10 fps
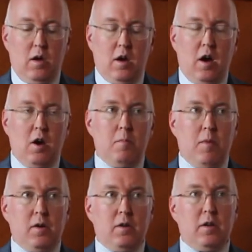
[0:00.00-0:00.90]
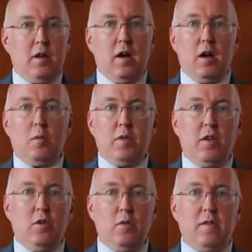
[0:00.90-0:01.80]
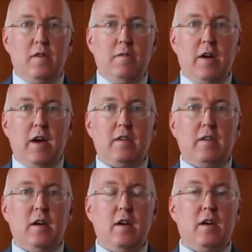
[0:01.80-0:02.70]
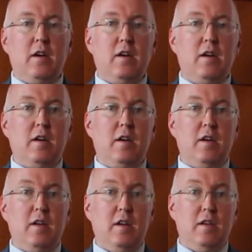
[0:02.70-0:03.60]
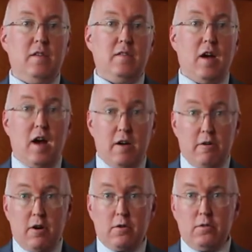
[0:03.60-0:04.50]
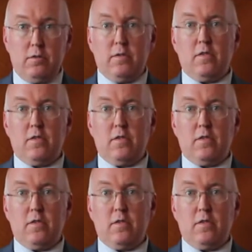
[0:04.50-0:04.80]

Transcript: Our model within UN CEFACT is hierarchical,